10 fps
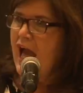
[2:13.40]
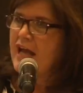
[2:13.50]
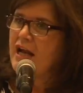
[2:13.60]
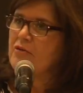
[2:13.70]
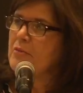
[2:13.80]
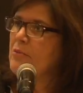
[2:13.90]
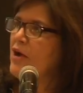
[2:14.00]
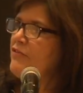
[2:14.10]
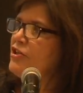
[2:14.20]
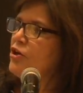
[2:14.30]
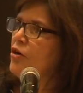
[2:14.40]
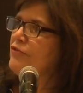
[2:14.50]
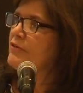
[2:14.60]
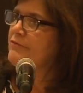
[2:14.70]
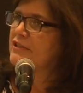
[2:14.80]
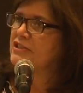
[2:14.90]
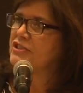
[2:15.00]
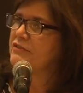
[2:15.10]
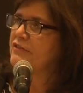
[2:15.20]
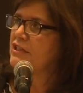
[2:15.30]
And I remember having to go from
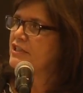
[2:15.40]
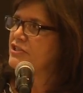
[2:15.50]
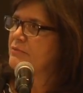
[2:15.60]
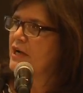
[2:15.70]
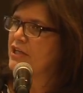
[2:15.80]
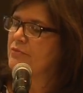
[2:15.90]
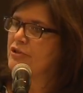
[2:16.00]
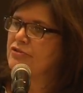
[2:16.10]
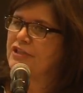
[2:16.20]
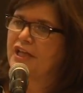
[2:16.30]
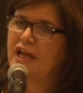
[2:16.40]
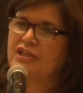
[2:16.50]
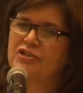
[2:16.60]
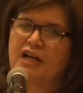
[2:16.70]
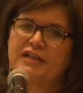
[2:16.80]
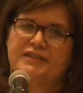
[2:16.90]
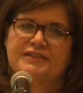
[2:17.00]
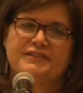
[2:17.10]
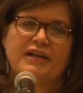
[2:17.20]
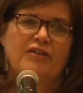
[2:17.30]
village to village in my community and trying to
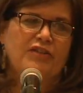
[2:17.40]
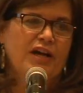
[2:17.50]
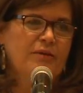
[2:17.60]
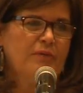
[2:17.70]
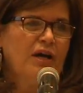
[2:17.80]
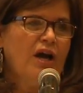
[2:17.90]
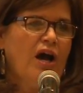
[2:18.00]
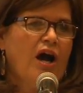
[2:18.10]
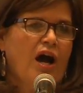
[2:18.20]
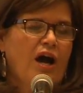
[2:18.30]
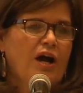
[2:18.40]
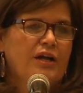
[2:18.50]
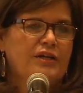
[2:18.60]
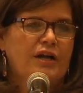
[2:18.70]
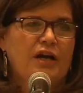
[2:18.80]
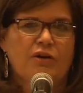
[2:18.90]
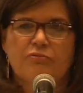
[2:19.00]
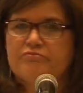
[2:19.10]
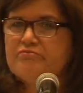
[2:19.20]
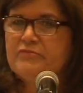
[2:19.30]
sell them on,
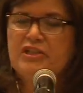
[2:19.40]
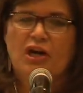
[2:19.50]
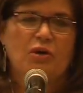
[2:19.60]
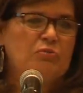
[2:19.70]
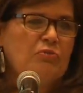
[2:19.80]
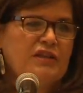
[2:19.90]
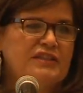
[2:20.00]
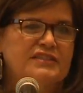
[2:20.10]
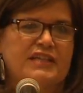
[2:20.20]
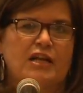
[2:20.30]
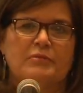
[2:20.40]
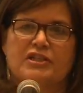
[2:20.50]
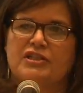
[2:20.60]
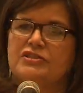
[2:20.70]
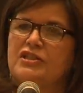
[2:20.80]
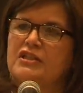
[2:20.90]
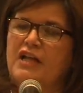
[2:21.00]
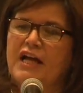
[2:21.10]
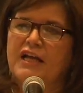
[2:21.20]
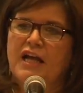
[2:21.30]
you know, what the settlement could look
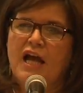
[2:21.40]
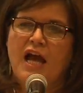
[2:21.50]
like.